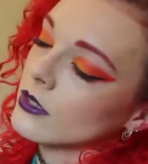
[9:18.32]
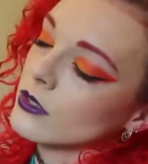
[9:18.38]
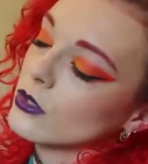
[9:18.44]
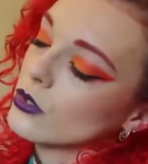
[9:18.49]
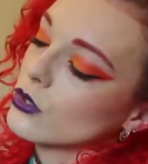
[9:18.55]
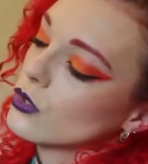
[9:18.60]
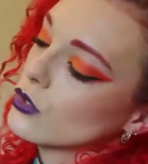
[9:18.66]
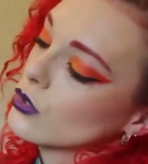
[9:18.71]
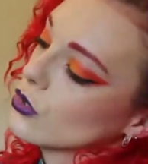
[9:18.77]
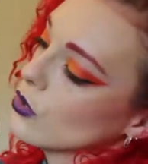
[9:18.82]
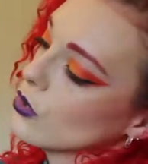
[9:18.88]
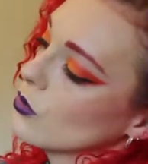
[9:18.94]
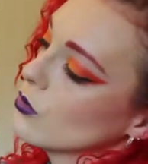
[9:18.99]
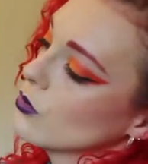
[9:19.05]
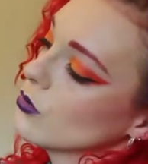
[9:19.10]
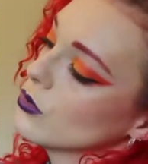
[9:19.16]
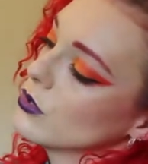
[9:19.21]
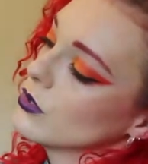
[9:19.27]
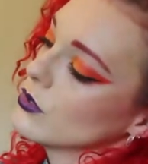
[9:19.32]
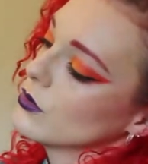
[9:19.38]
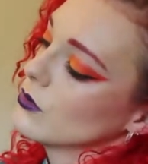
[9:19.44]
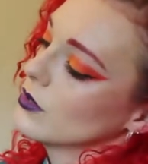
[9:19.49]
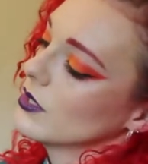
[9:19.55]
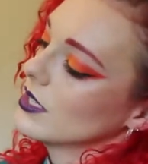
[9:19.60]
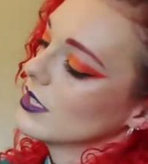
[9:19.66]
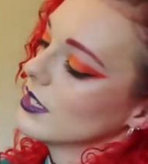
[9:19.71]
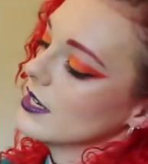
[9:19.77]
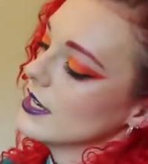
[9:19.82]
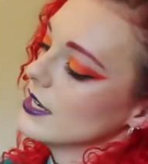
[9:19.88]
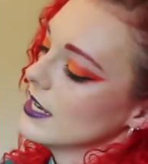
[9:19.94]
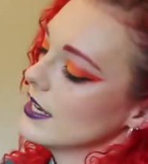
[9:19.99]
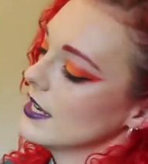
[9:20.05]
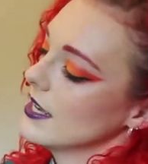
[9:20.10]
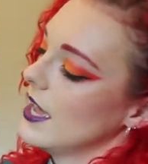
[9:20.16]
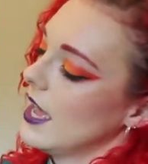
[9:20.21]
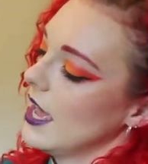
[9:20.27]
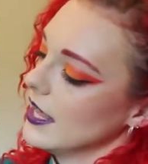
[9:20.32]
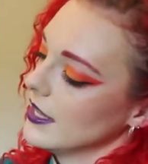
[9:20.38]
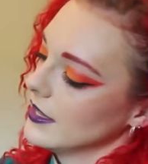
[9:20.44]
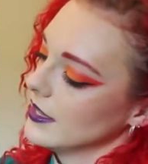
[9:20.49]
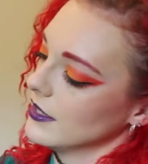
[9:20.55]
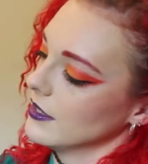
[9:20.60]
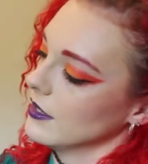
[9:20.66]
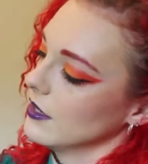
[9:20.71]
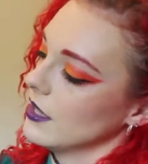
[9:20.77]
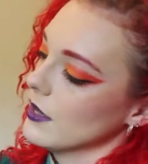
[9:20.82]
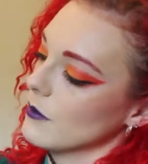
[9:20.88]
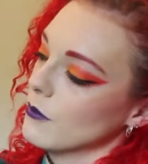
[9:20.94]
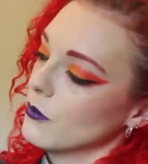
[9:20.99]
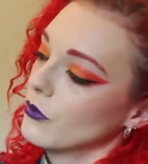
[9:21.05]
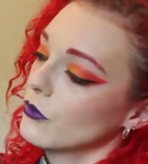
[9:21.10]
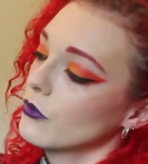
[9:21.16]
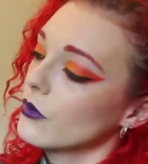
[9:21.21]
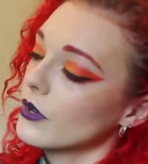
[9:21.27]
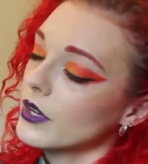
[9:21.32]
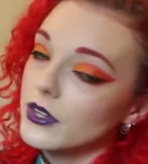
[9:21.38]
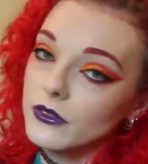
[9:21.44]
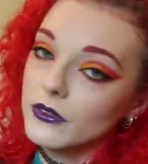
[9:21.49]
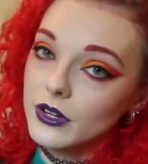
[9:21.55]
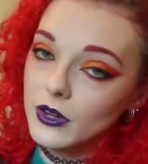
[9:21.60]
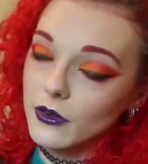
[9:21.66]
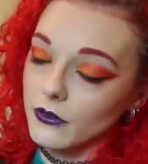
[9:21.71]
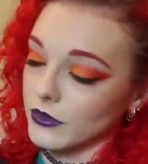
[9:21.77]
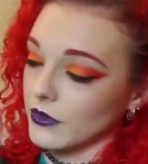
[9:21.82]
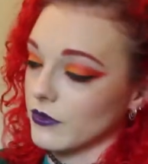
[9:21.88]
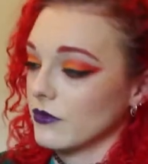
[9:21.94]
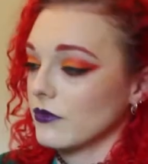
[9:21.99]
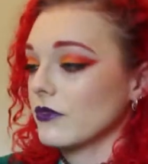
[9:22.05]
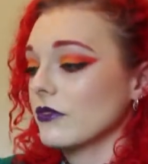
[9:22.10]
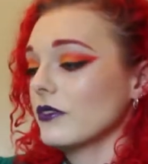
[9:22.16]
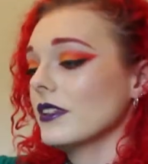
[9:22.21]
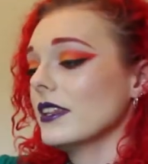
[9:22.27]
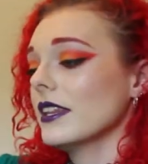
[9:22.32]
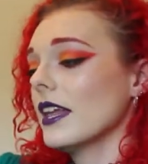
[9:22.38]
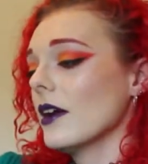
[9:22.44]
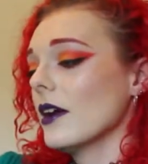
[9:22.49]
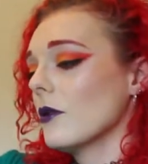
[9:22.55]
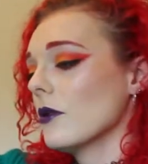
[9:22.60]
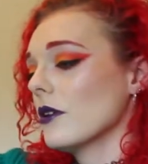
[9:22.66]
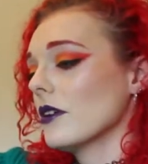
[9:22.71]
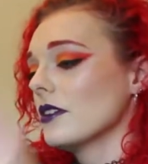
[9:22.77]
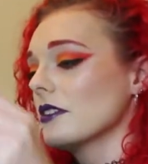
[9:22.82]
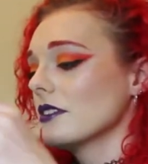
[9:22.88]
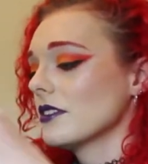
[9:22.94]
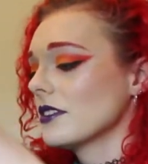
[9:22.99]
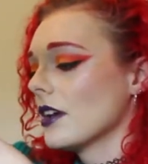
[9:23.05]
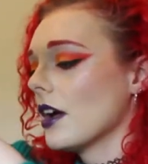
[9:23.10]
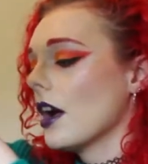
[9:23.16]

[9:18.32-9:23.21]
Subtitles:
so stunning, and the embroidery of the flowers,